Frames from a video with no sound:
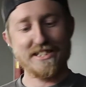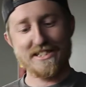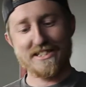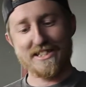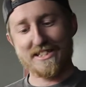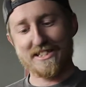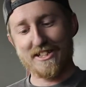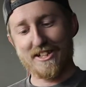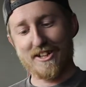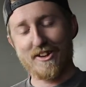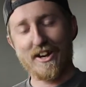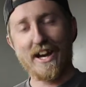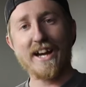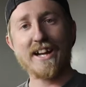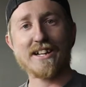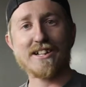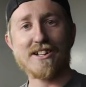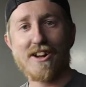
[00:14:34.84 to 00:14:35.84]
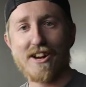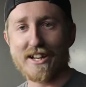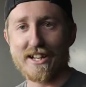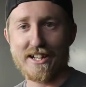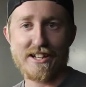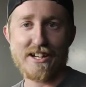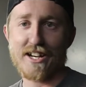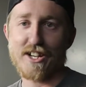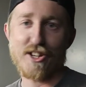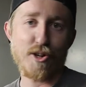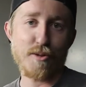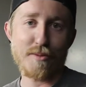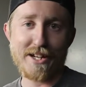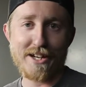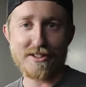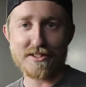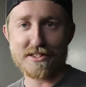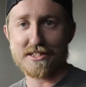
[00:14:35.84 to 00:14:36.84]
since it's, you know, 8 o'clock at night.
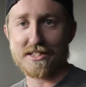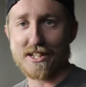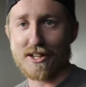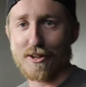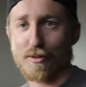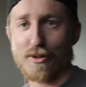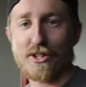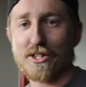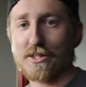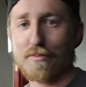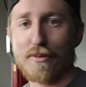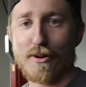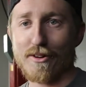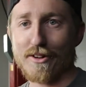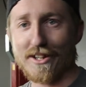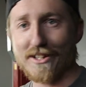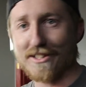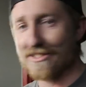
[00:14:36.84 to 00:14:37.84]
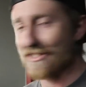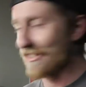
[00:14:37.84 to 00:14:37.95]
Nobody else is here. We're just partying,